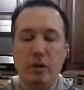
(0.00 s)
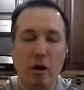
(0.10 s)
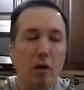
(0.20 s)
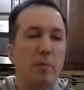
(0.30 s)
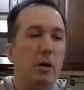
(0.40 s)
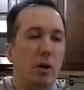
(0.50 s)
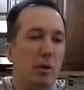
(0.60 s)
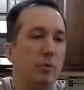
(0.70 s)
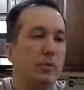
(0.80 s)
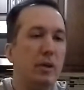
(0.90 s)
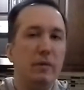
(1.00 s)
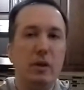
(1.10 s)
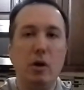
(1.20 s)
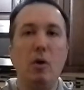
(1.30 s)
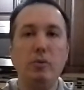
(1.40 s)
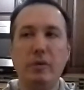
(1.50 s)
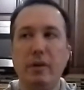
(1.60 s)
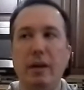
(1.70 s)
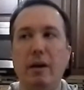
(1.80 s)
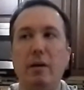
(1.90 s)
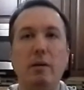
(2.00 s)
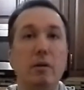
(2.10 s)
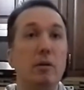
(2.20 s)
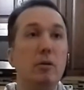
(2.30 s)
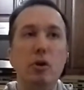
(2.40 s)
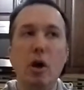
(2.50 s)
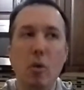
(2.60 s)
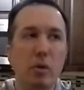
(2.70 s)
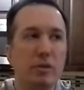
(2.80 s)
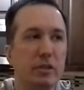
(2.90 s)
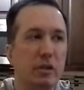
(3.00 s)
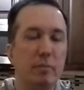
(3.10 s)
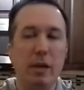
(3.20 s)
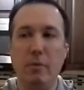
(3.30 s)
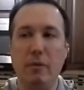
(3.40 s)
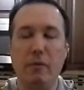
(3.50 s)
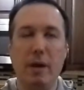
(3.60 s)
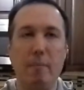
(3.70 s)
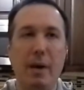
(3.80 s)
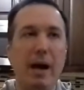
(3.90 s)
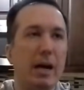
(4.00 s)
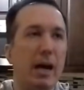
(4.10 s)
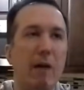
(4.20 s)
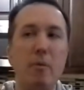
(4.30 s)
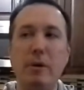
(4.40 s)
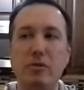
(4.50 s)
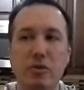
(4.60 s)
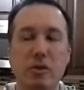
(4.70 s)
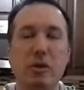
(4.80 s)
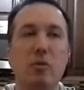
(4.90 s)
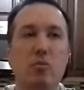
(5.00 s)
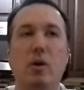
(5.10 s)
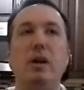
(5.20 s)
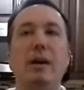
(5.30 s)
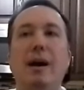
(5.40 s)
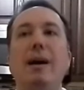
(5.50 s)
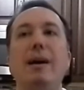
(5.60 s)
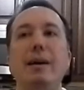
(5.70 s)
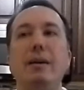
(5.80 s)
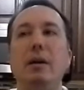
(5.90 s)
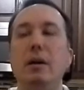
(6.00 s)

the gunman knows, that if he goes there, no one's going to be able to fight back. Everybody's just going to run and hide.